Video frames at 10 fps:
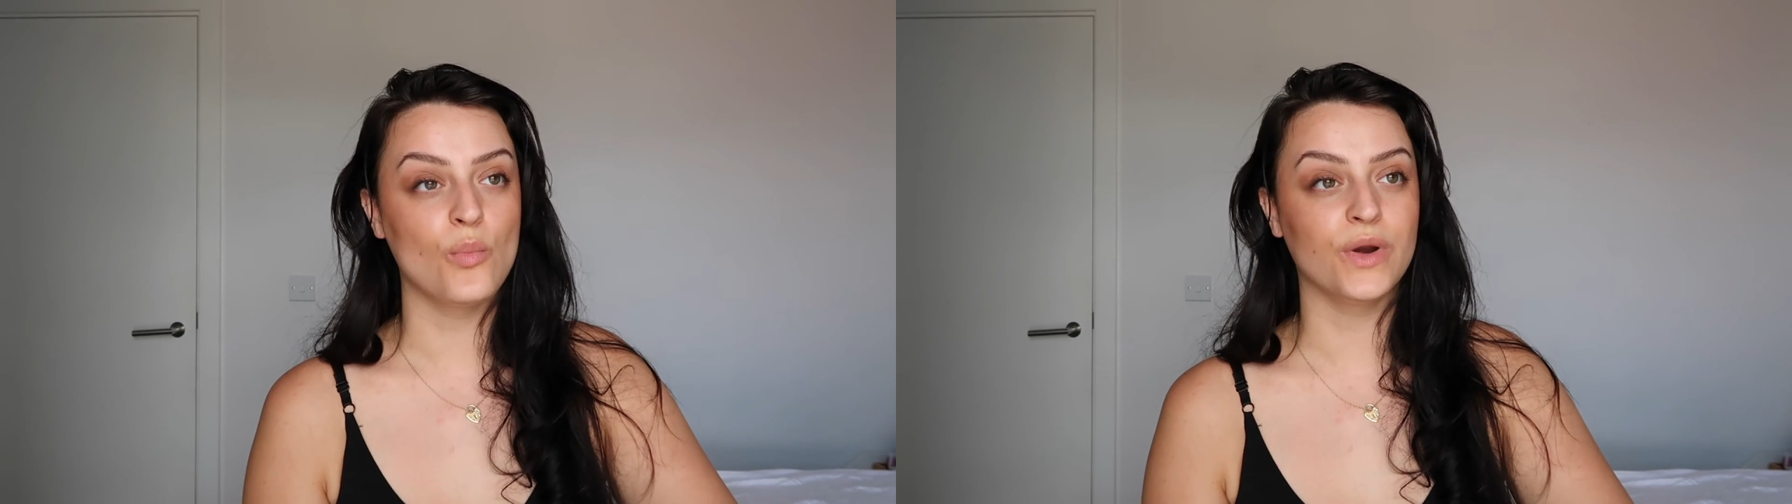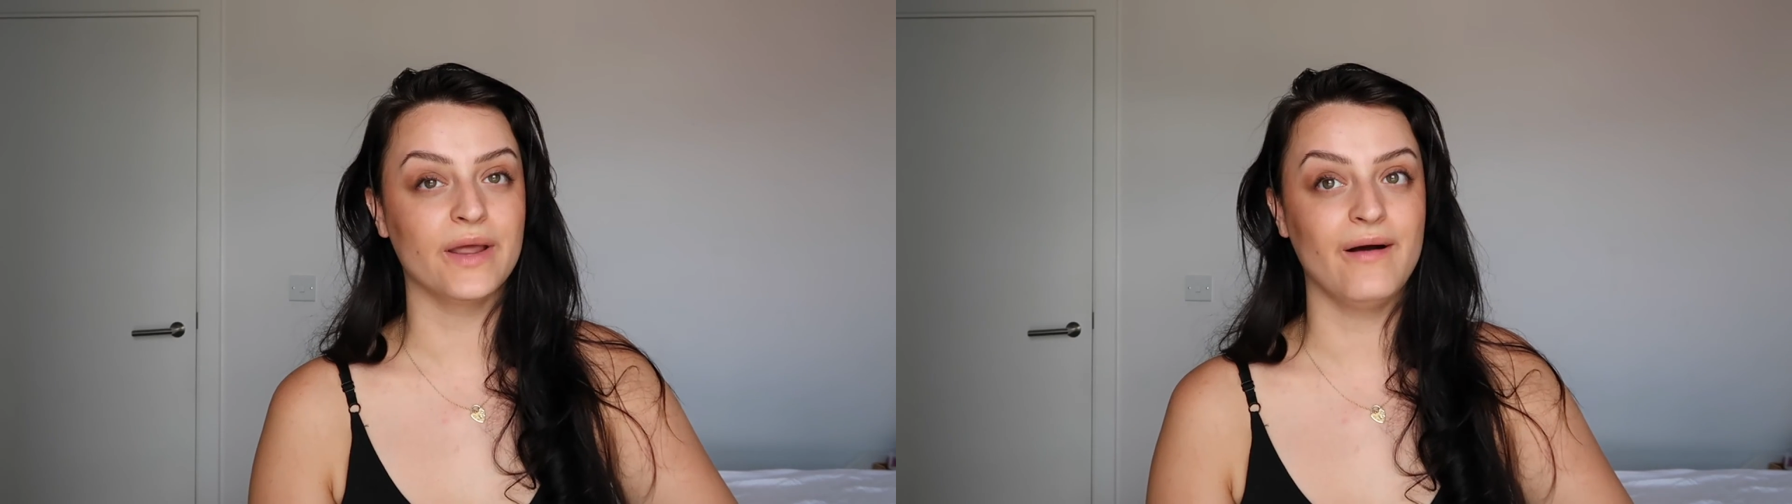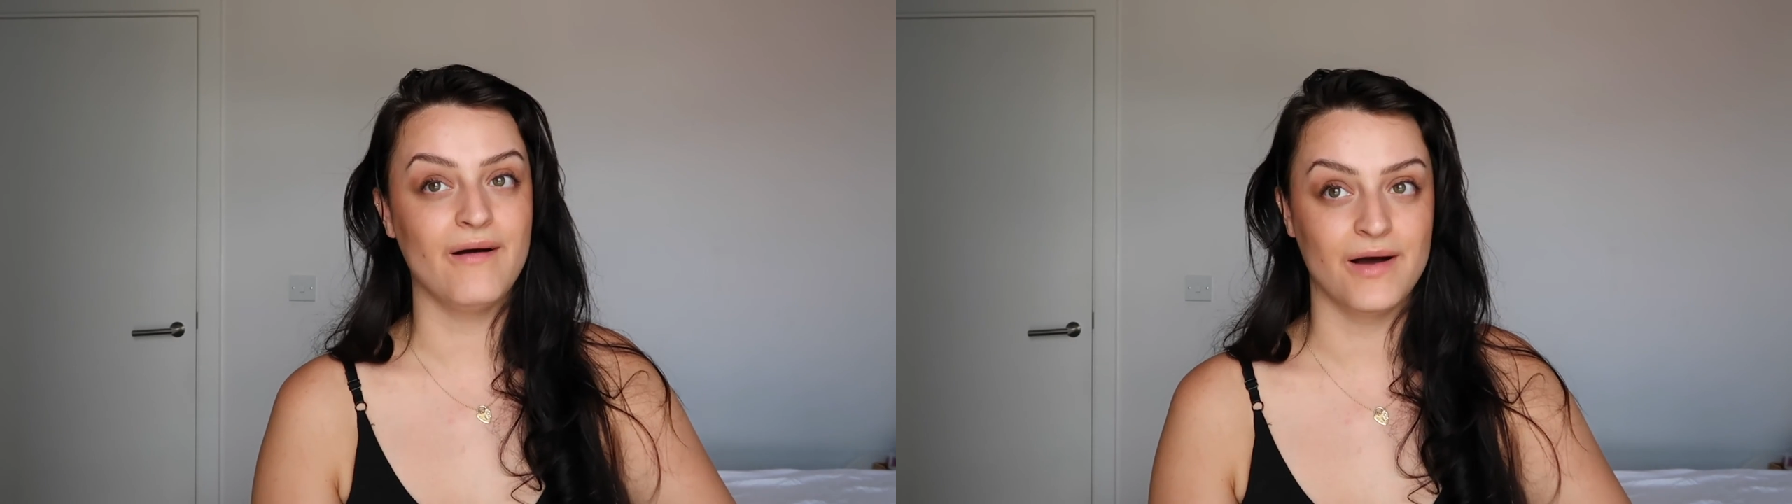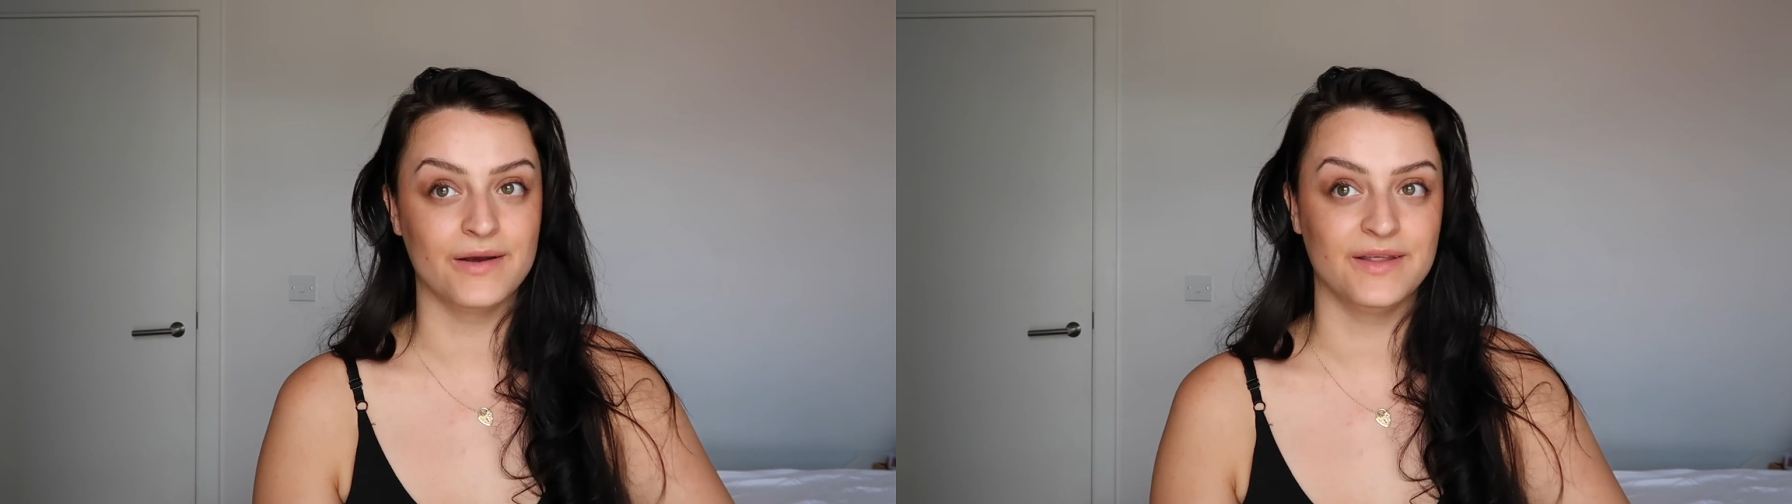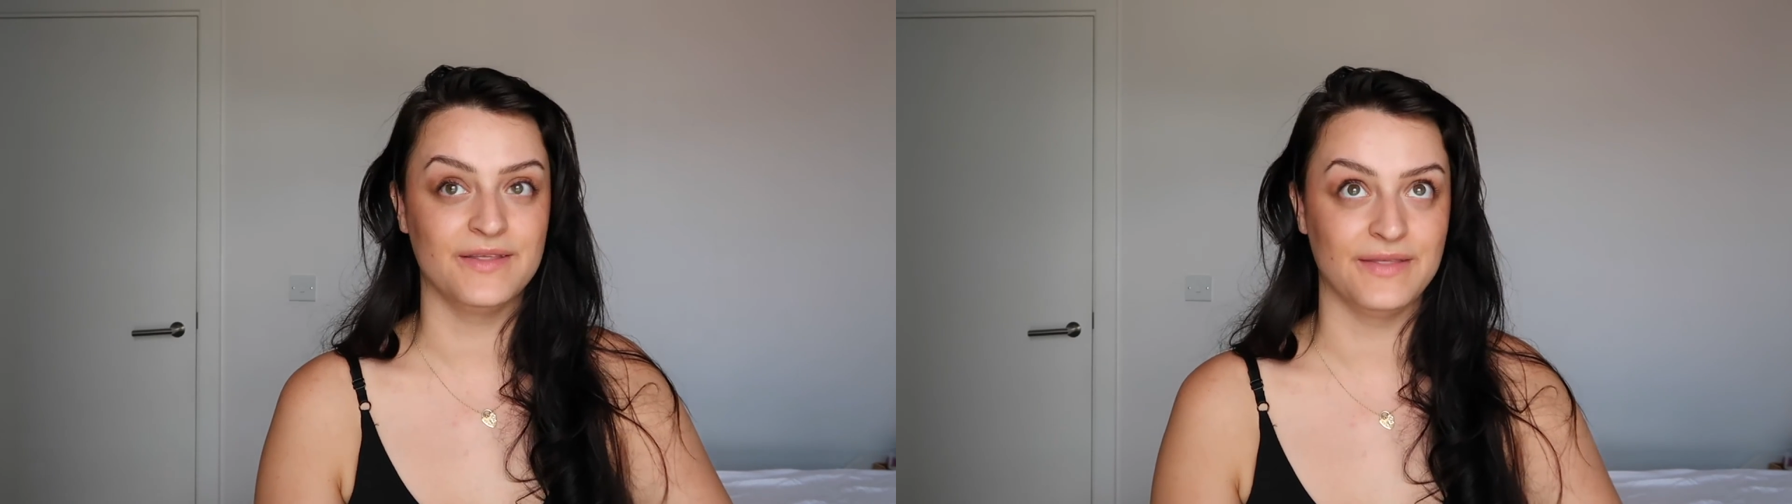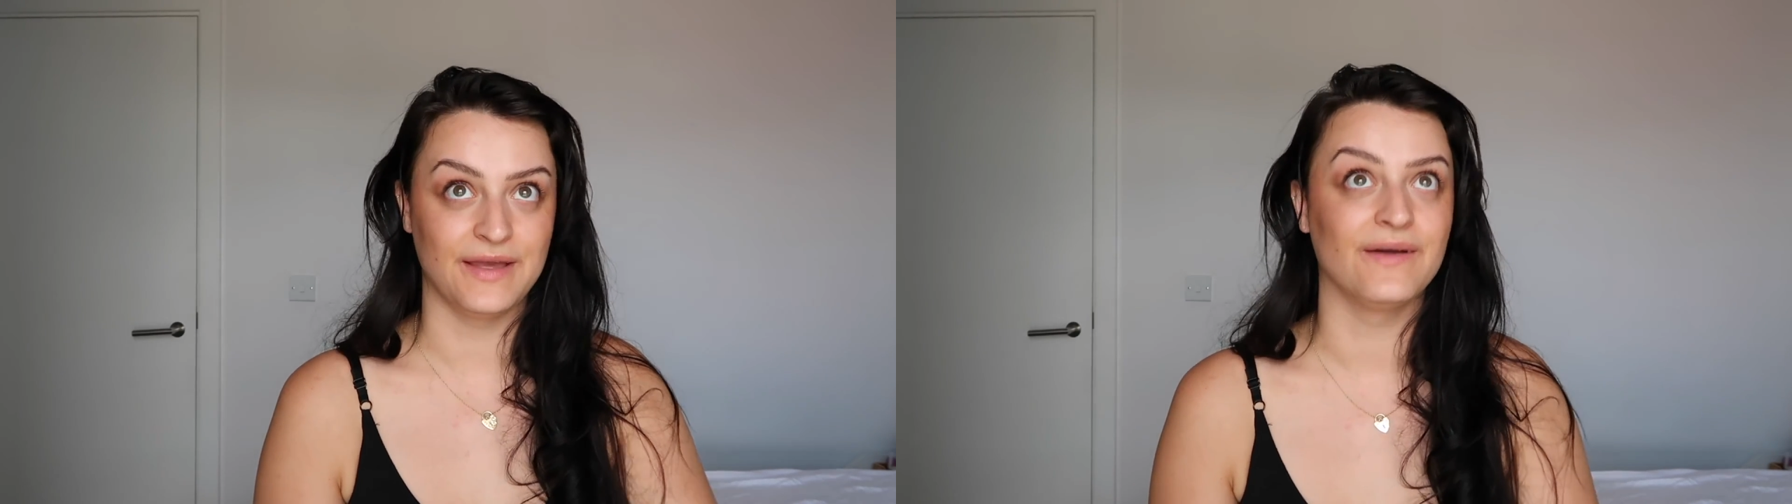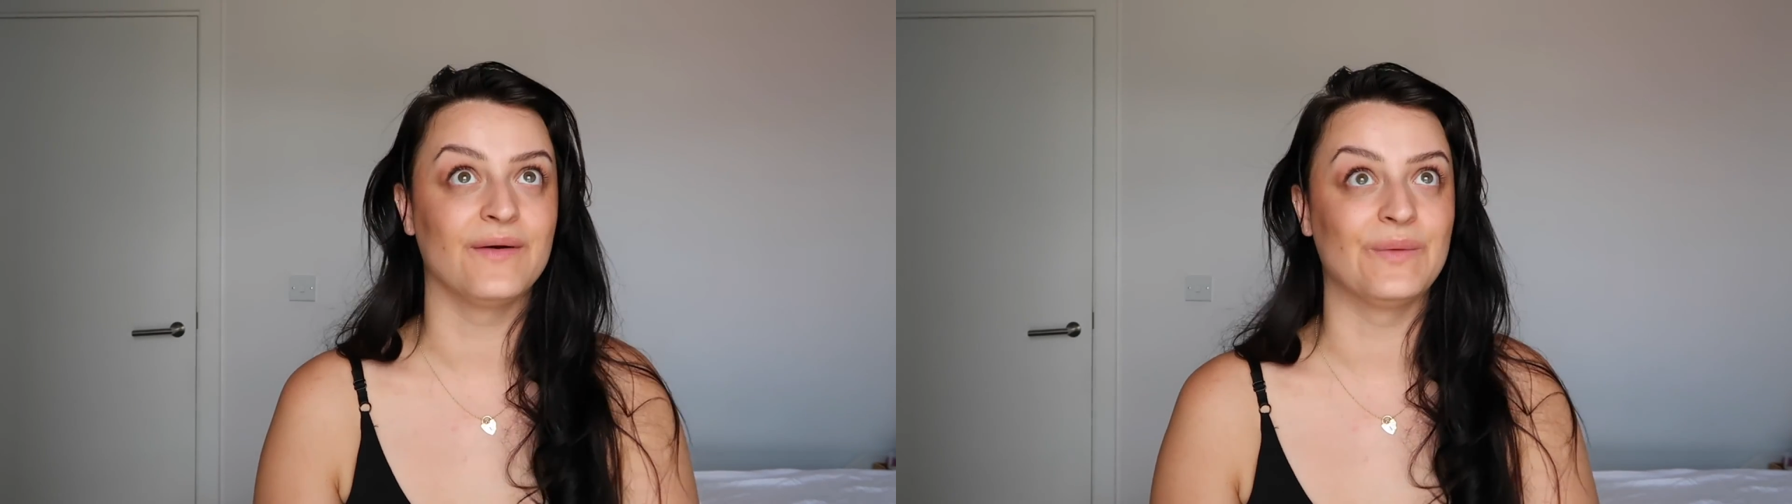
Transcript: but I can't think